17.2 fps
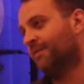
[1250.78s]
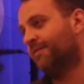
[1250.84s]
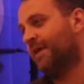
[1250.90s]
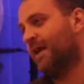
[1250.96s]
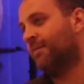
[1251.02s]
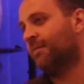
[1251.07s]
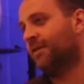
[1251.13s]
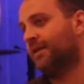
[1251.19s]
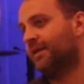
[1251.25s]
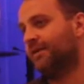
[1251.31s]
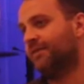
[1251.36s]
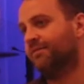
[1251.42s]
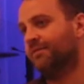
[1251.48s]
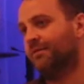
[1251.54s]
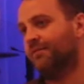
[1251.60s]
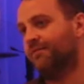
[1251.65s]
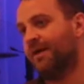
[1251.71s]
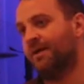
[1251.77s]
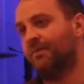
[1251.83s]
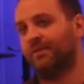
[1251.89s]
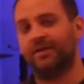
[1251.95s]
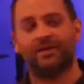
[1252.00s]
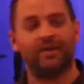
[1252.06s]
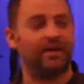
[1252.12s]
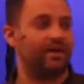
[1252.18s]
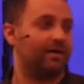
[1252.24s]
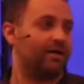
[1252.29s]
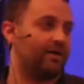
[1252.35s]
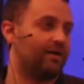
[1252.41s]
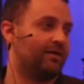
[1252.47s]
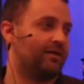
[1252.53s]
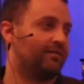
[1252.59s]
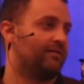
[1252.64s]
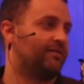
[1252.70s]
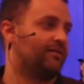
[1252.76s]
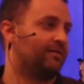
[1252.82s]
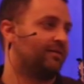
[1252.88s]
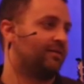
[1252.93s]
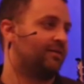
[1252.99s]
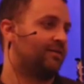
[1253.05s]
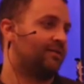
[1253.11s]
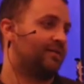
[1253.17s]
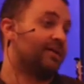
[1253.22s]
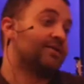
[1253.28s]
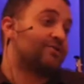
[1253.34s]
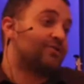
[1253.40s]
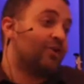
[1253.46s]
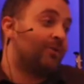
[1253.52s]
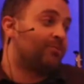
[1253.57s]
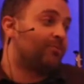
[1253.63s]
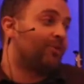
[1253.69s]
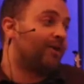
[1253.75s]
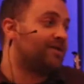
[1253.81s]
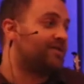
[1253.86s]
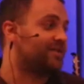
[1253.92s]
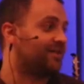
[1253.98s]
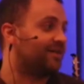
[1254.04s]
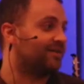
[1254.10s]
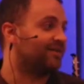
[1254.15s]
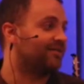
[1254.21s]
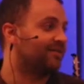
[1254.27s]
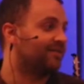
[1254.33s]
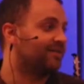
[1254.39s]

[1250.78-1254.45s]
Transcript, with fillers: Family, the family, they, uh, they just call him crazy.